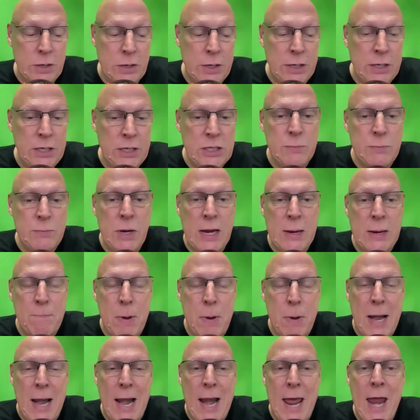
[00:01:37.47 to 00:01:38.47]
So it needs to be
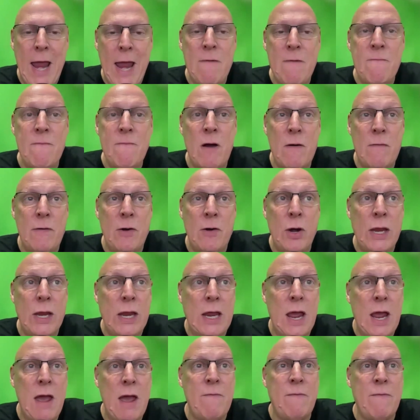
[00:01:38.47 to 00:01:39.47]
planned very,
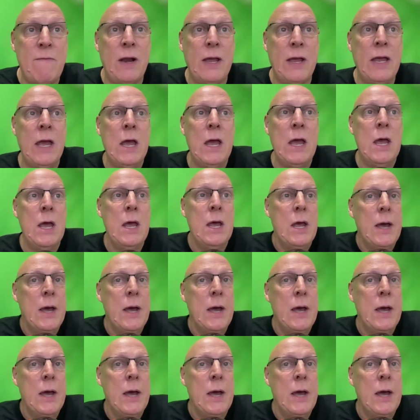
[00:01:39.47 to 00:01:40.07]
very carefully.